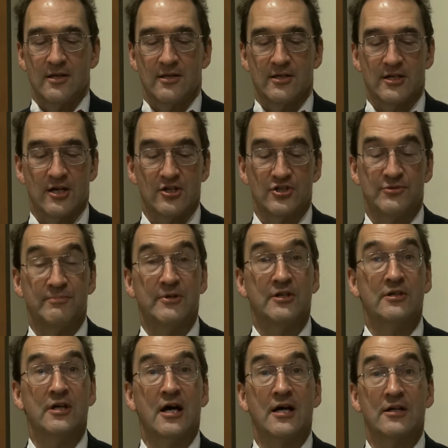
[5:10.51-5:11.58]
The
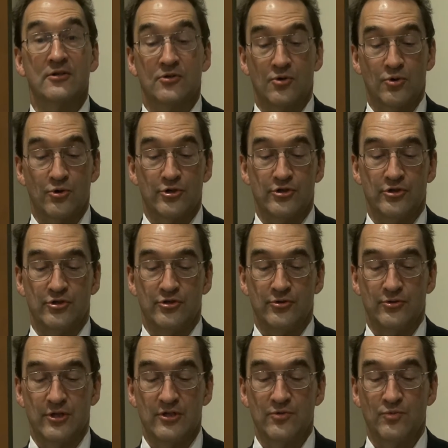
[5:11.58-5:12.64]
guardsmen on cordon
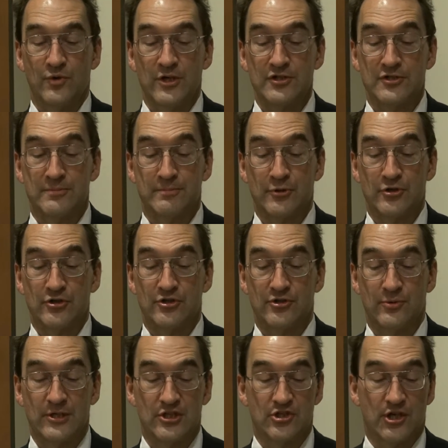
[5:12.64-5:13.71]
duty whispered
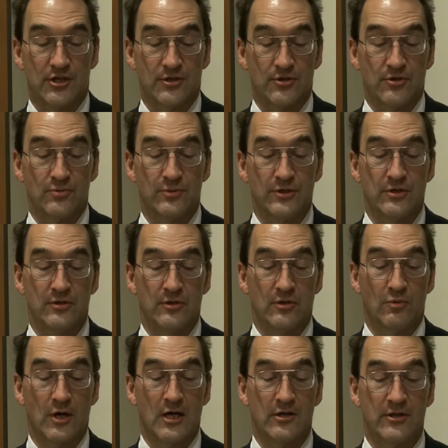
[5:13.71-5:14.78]
to each other
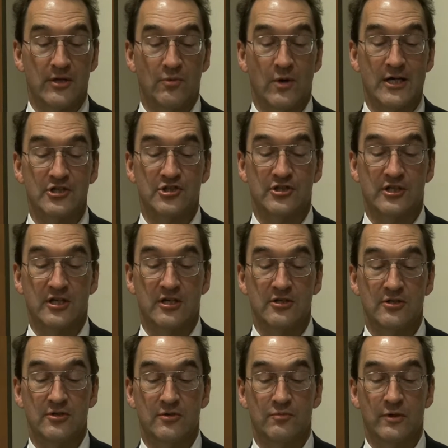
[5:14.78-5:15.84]
while they watched
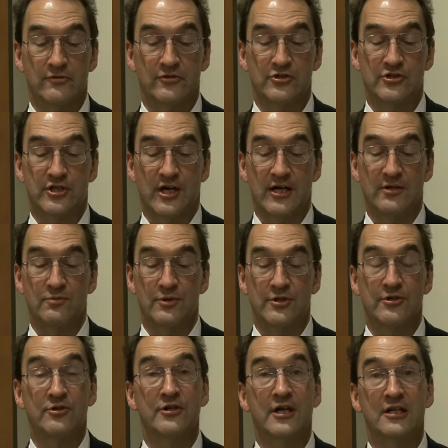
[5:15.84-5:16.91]
the riverside with
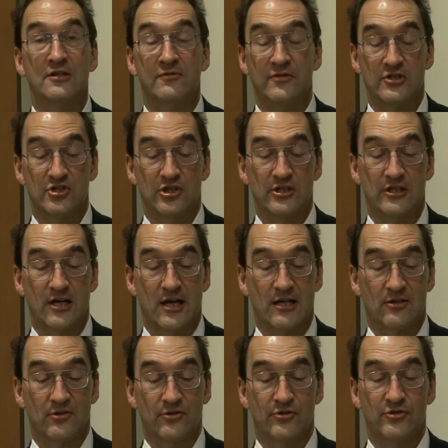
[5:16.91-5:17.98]
their night vision
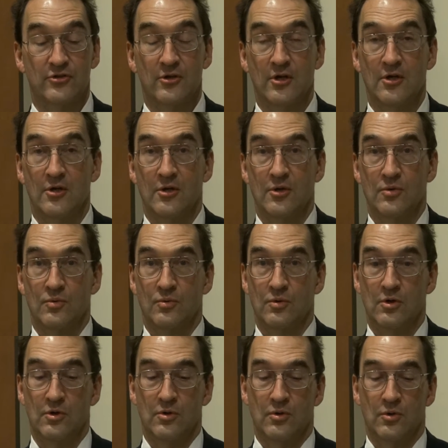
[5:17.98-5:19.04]
goggles.
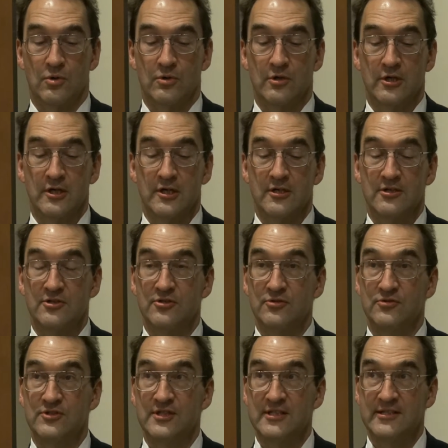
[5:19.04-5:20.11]
Whoa, do
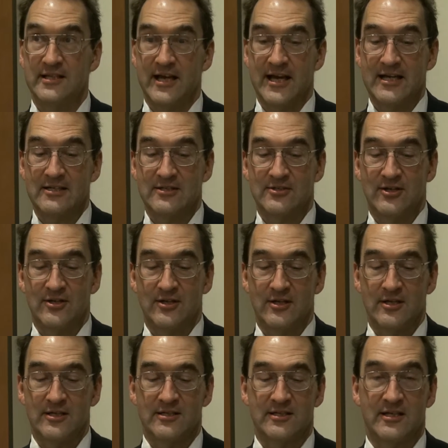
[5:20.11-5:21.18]
you see that?
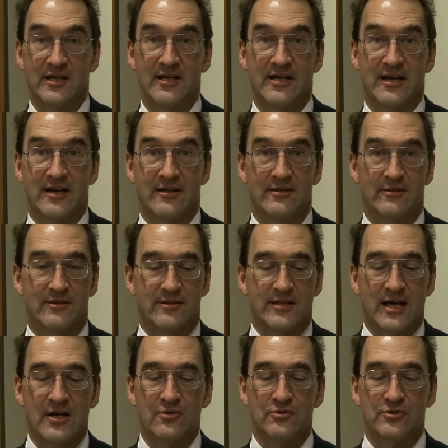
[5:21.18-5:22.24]
Yeah,
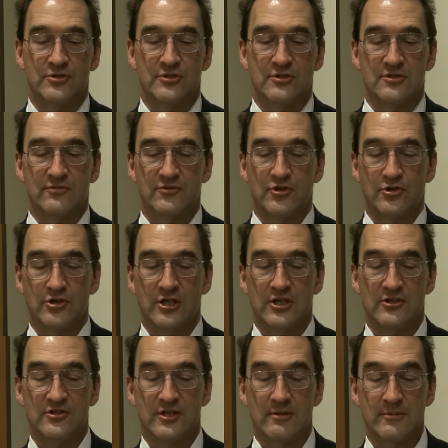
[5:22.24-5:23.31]
thousands of
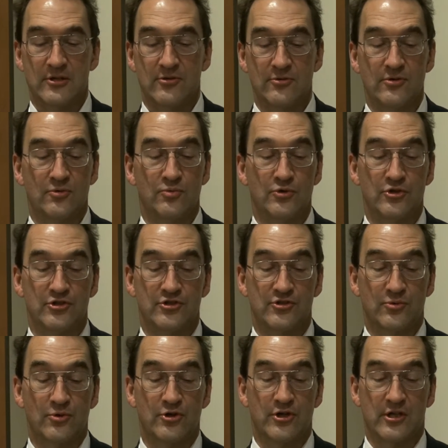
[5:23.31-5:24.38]
turkeys coming through the woods
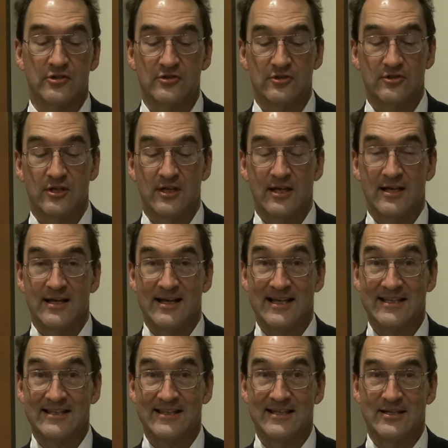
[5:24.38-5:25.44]
toward us.
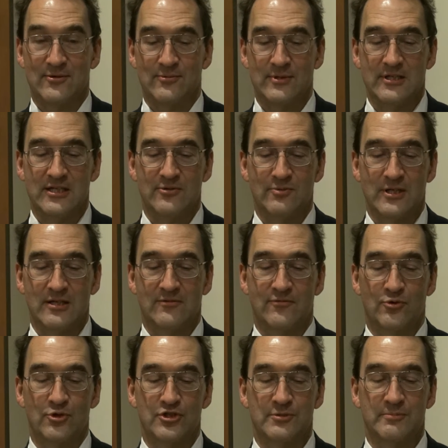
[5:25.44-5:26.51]
I think we need
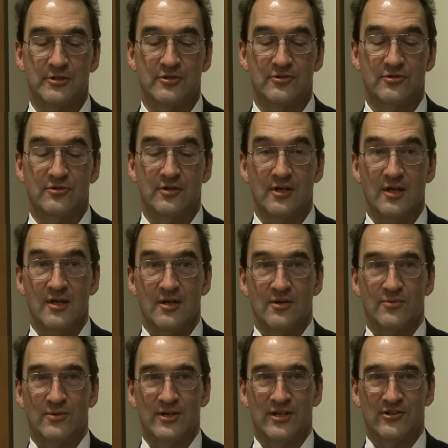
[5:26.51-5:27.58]
reinforcements.
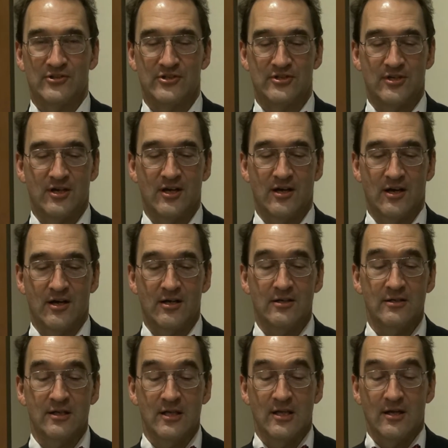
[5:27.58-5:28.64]
Well,
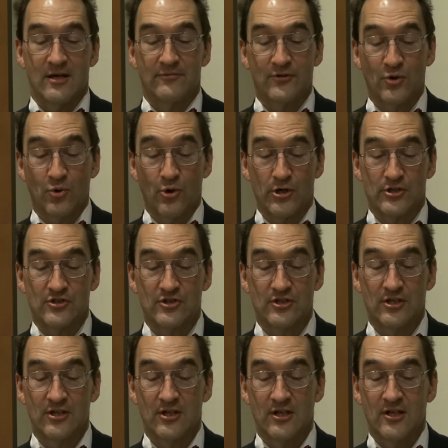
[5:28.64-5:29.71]
duh, of
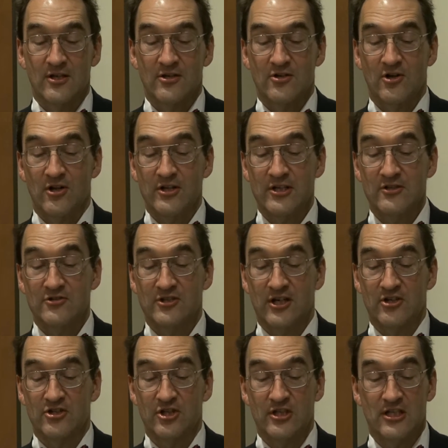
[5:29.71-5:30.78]
course. Calling his
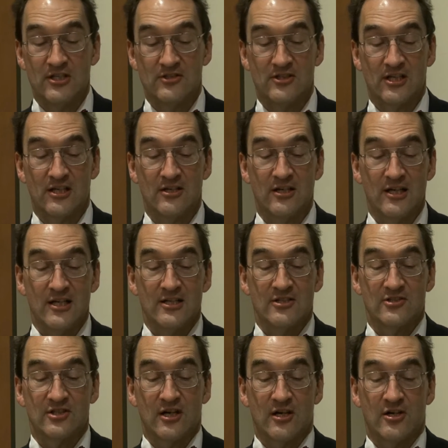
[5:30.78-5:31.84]
sergeant, he said,
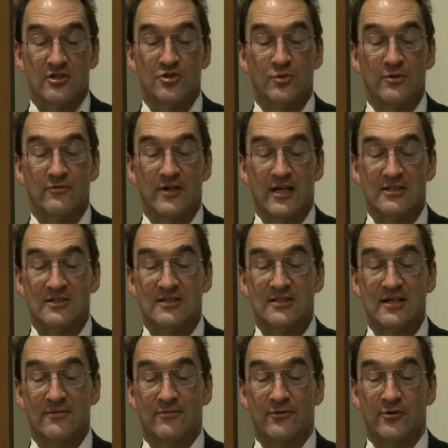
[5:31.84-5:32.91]
Sarge, we've got
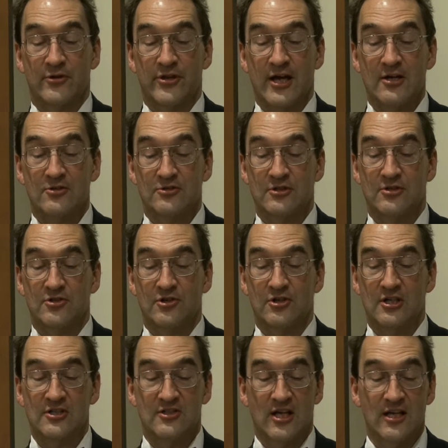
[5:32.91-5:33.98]
several thousand
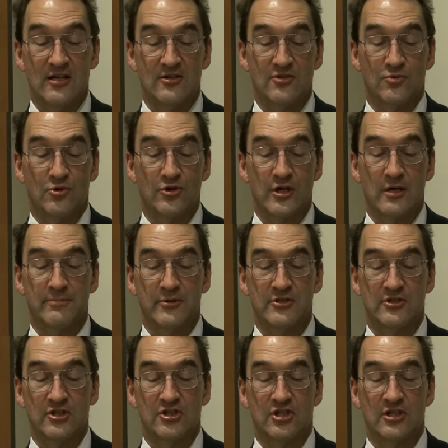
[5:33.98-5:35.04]
turkeys headed toward our
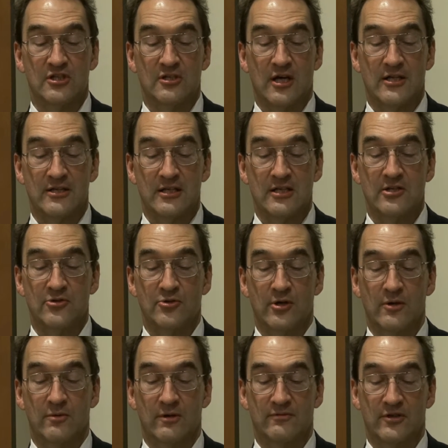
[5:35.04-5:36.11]
position on the
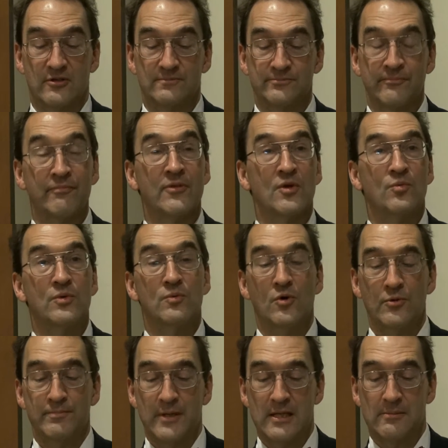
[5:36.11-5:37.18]
Illinois River. We
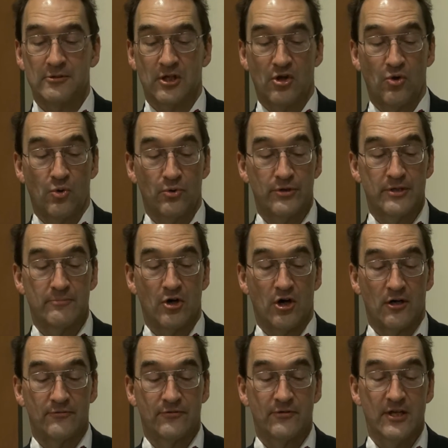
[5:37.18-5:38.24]
won't be able to hold them
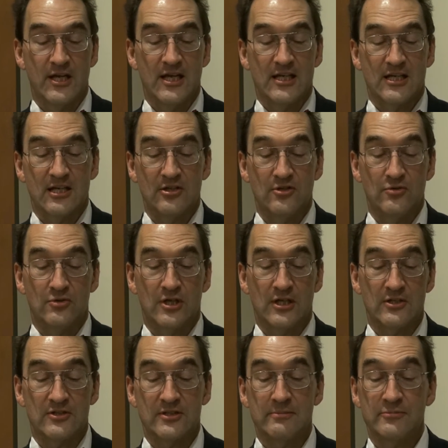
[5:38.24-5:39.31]
off. Can you
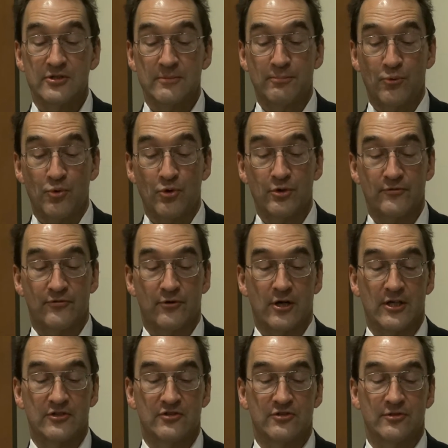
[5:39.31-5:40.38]
get some support
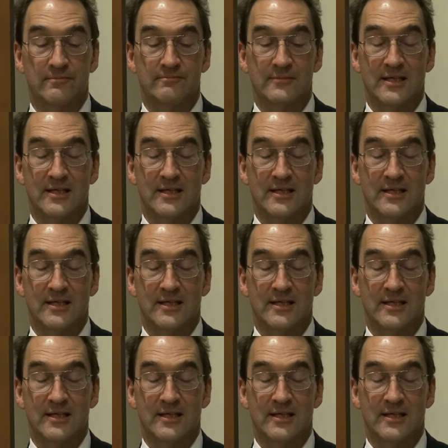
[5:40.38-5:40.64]
for us?